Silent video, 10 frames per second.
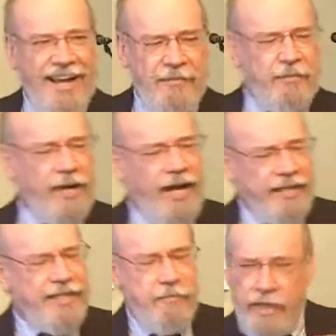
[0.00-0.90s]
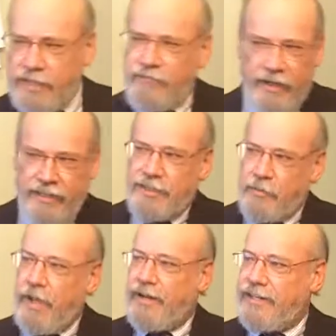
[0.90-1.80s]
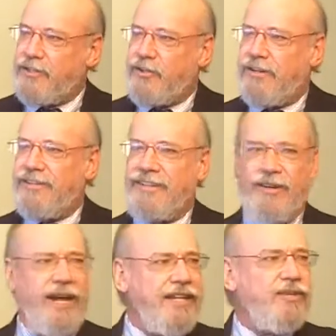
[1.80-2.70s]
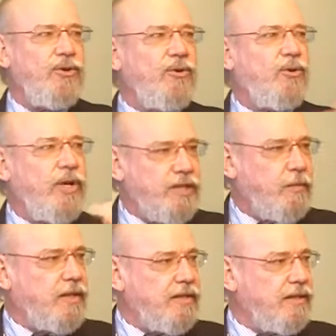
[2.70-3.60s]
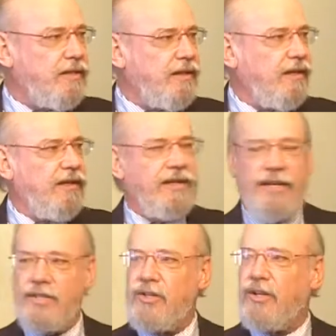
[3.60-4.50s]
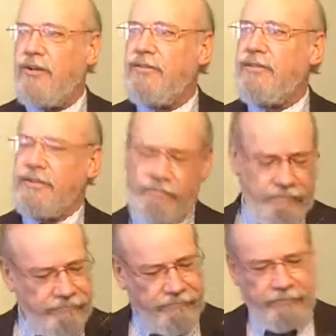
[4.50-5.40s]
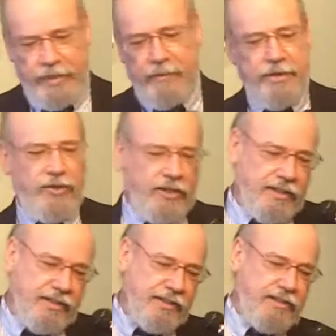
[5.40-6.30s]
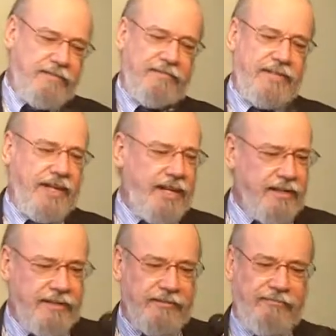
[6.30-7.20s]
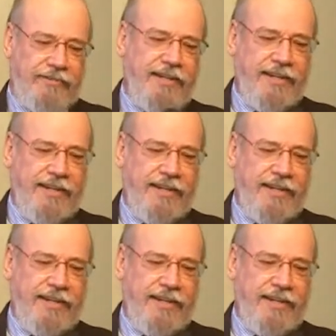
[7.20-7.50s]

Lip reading: I get mixed feelings about Easter. You know, I can do Christmas because, you know, baby Jesus, cattle,